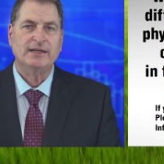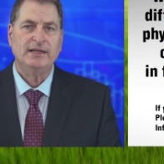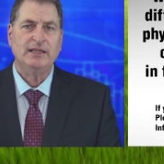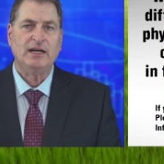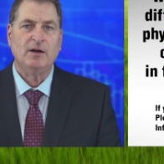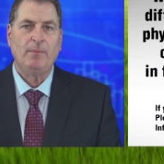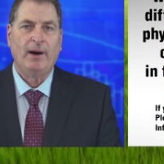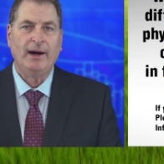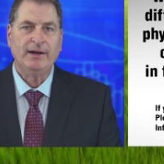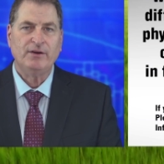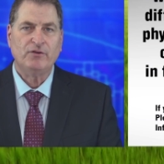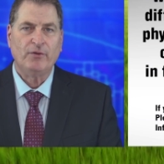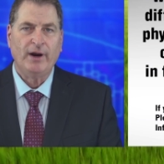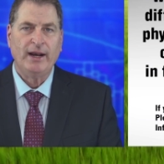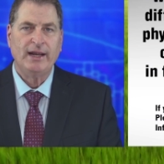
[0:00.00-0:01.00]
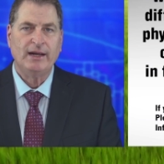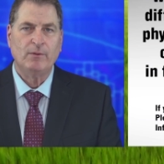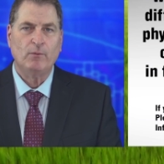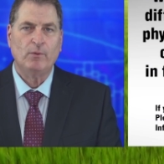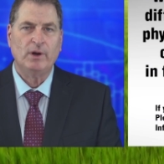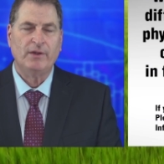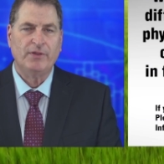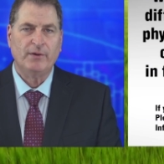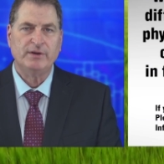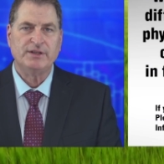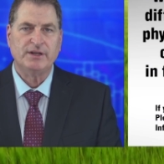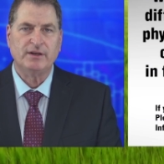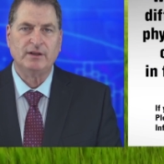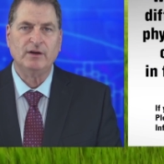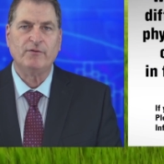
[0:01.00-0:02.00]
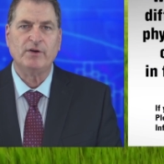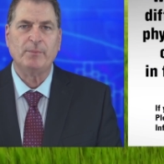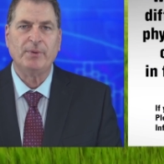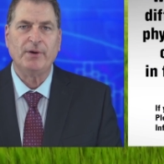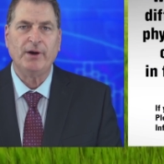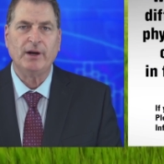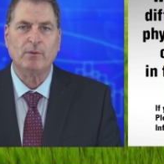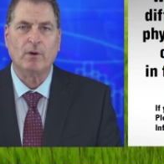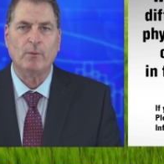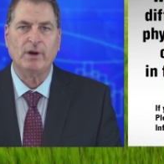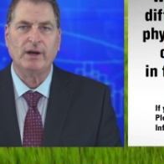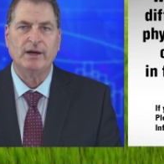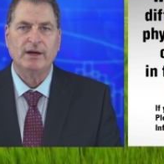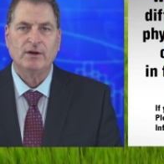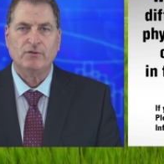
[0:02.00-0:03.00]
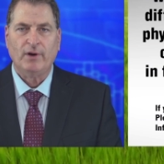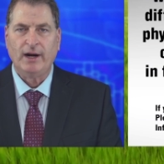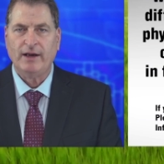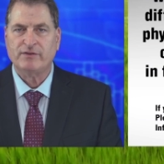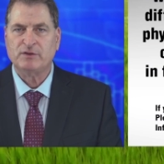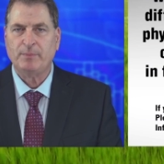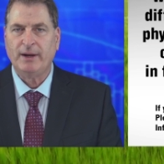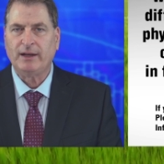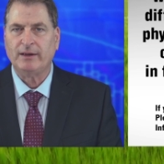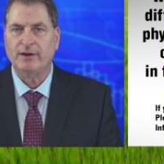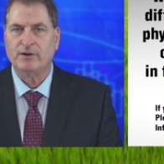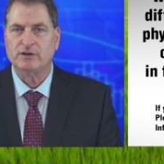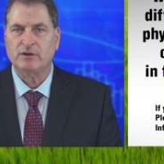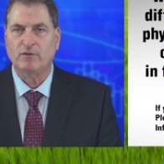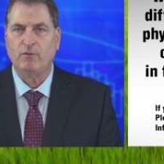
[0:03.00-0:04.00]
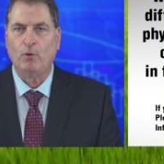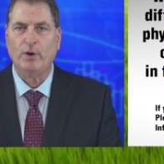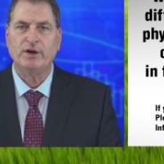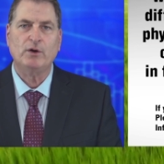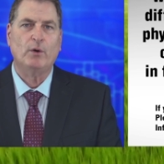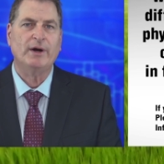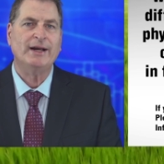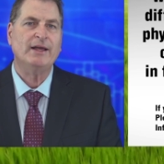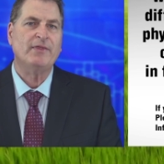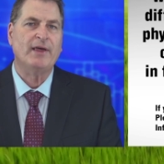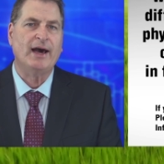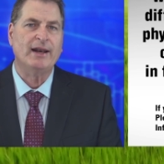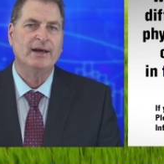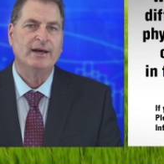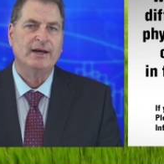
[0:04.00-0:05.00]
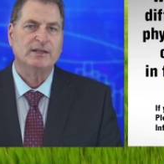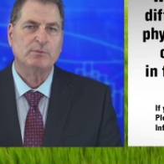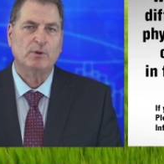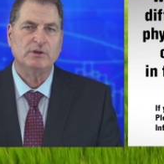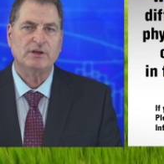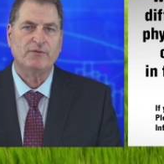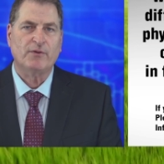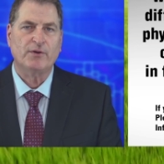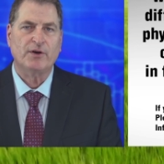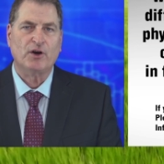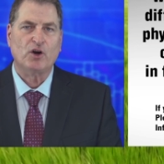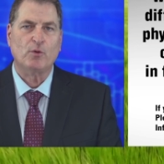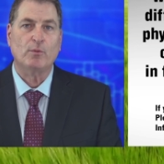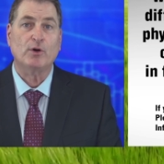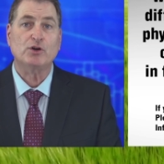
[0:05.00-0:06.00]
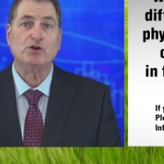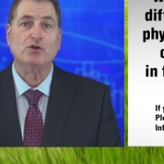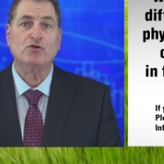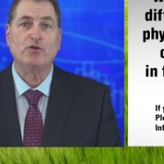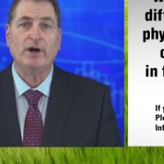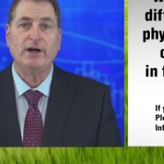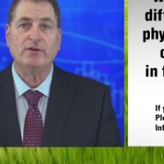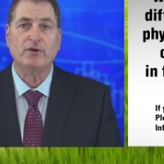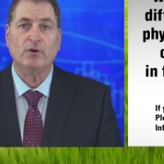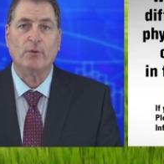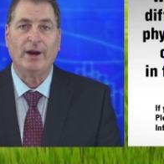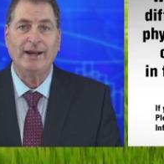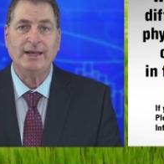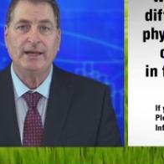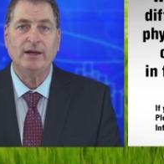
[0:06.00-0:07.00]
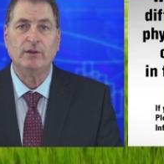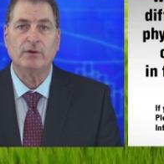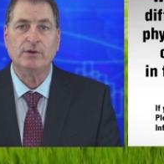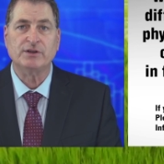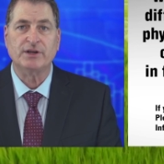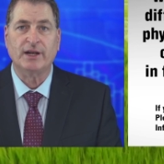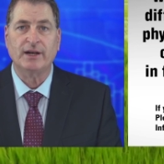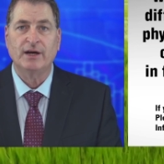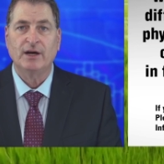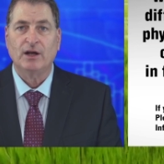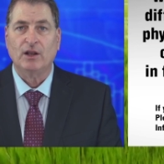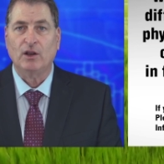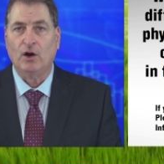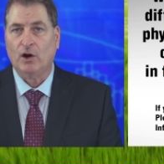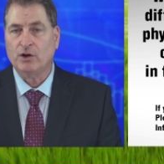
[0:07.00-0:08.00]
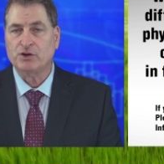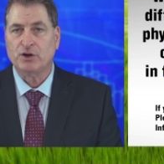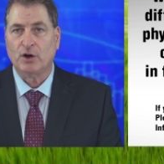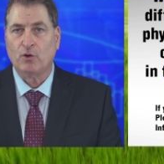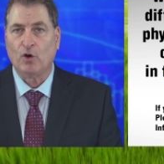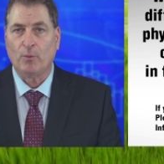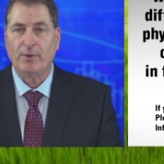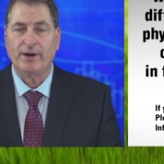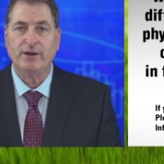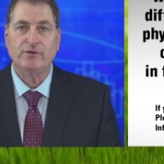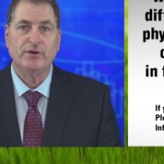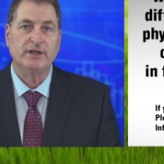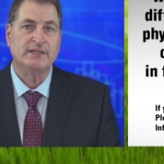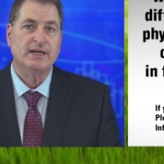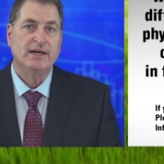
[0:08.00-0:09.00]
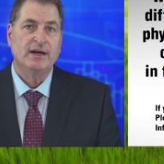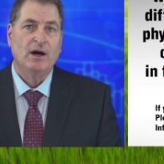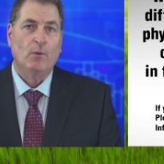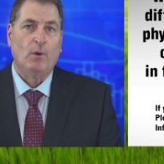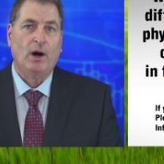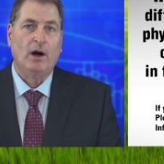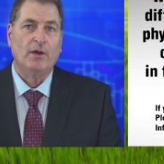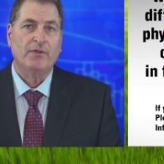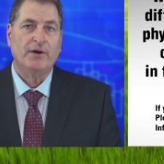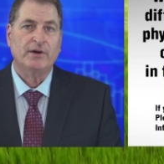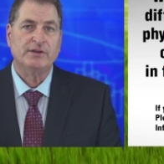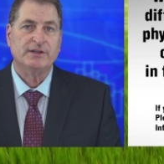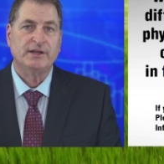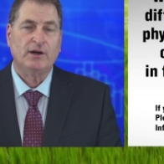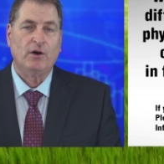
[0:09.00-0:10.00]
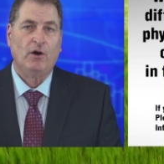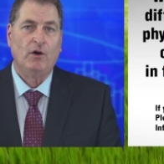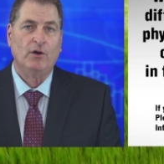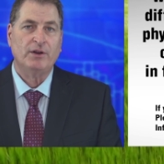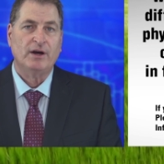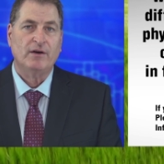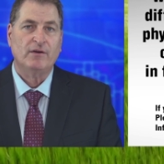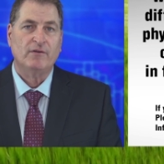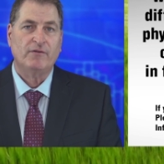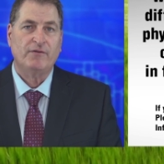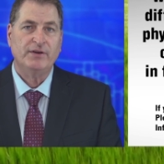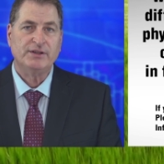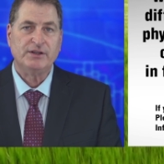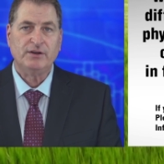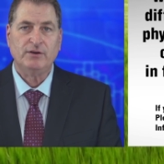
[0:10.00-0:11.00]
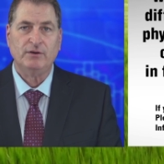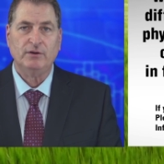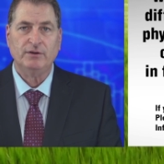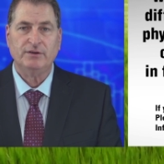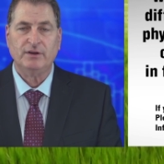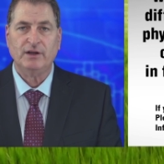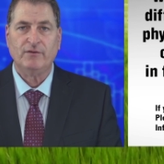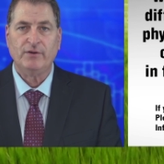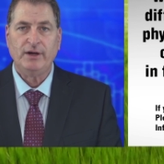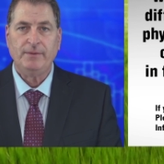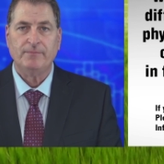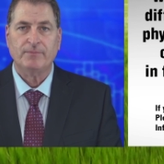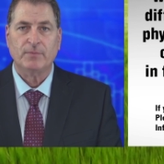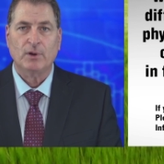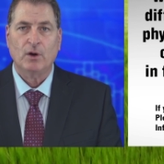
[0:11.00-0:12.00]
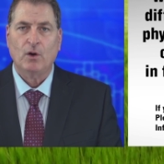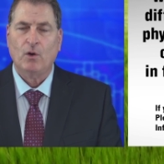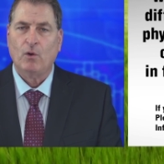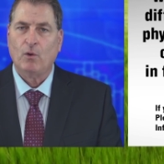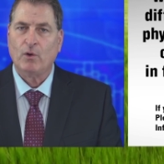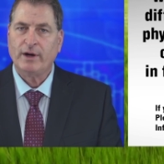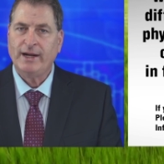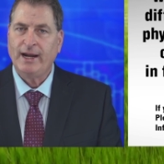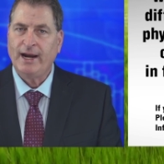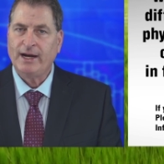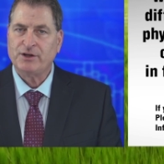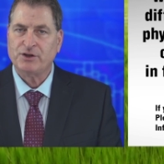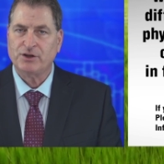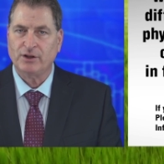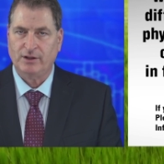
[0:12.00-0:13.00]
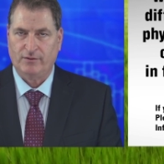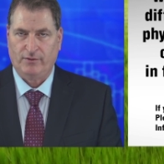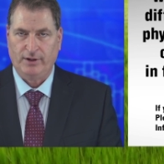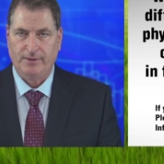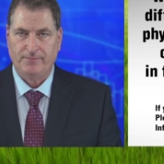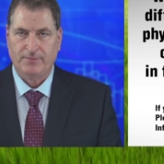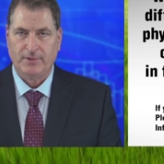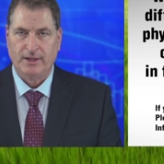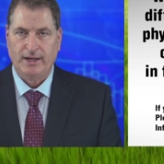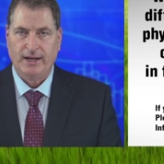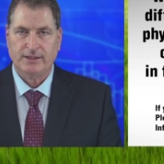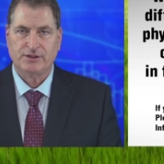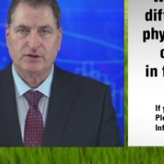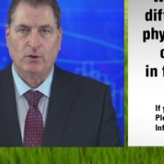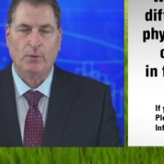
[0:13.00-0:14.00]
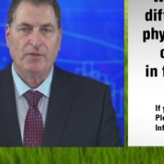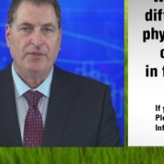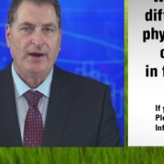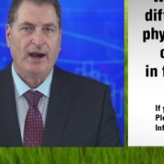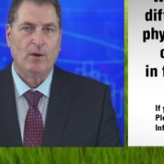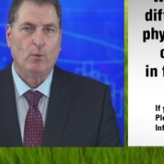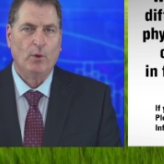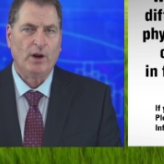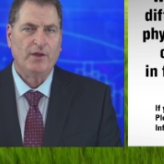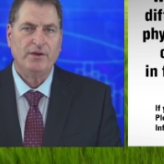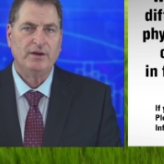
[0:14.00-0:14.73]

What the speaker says: in the commodity trading, there is a delivery period where we try to have speculators to avoid going in that. It's mostly for the commercial trade, the grain dealers, and large corporate interests. Well, there's it called physical delivery or cash delivery. And so with that, what are the